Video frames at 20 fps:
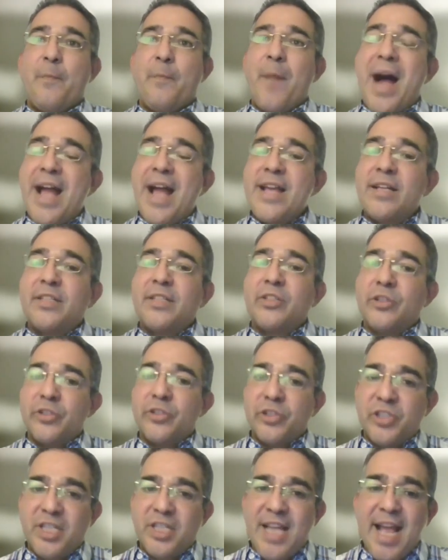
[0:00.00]
my
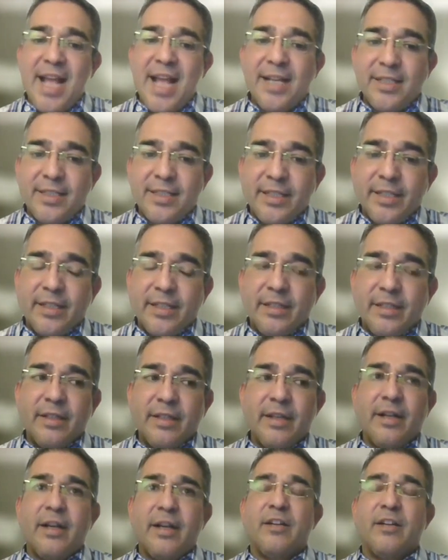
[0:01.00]

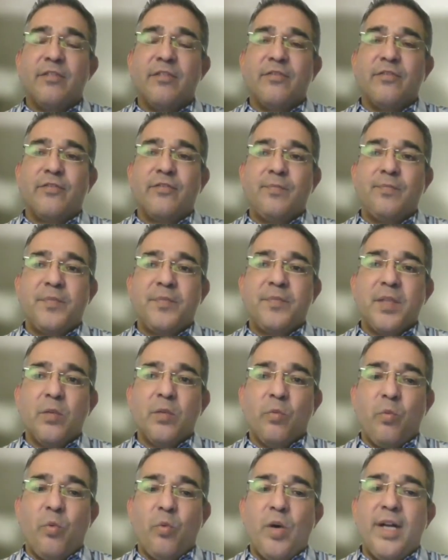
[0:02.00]
understanding of
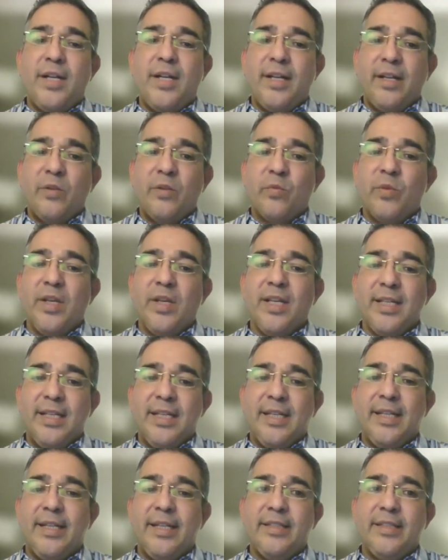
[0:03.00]
what it
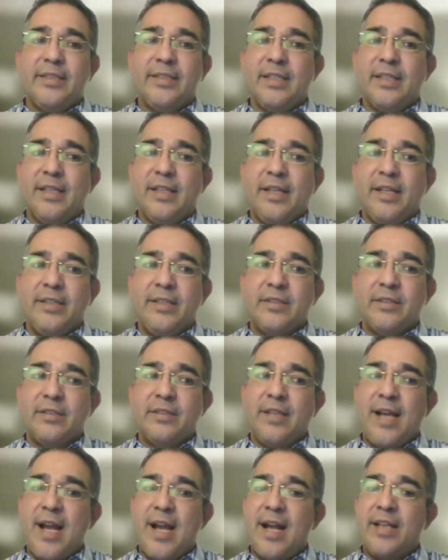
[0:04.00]
really
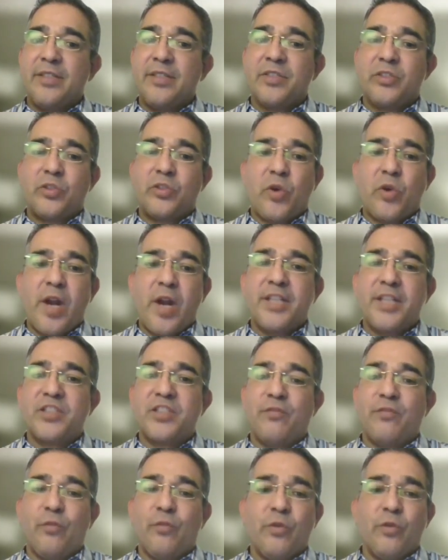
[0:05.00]
has
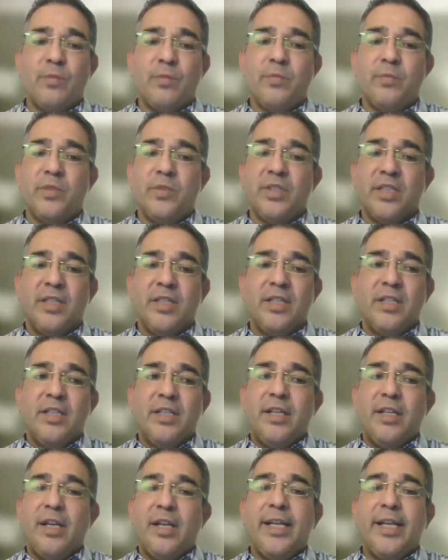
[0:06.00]
transformed
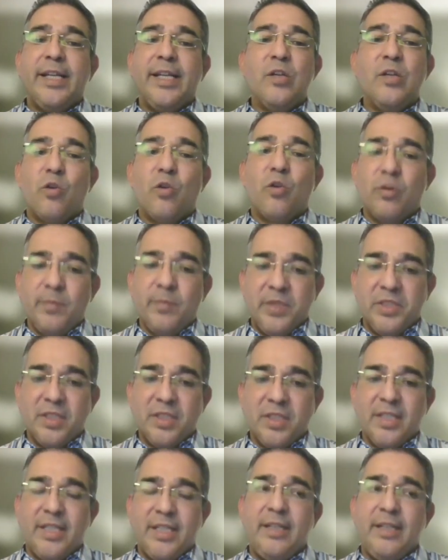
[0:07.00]

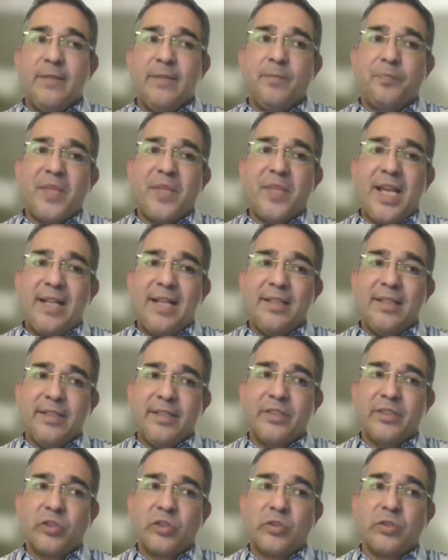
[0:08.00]
enormously. And
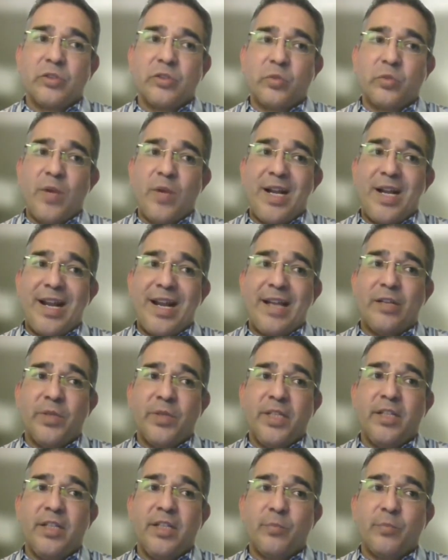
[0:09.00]
this sweat
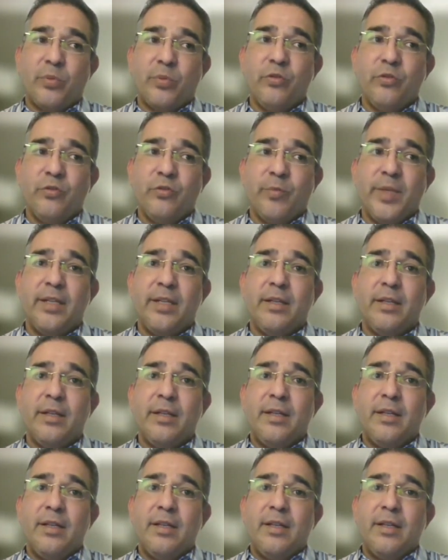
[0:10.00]
equity improvement